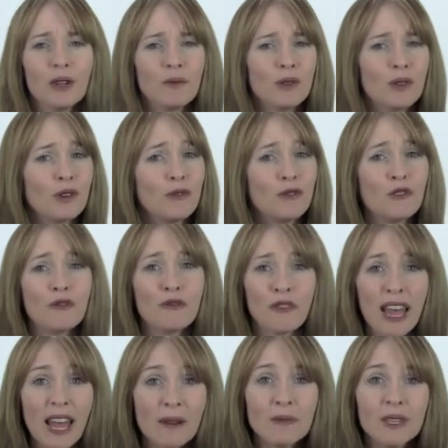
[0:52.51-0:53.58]
beautiful
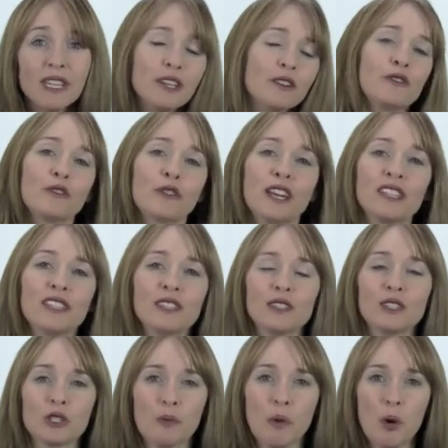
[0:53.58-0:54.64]
family and friends
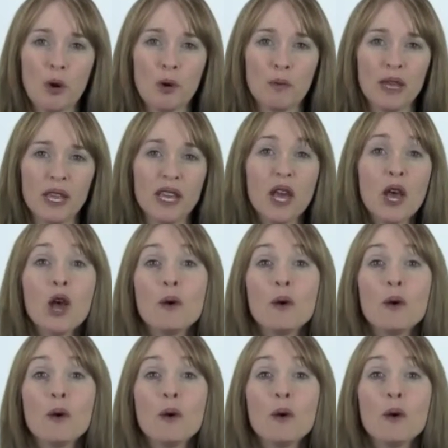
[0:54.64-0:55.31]
to support me,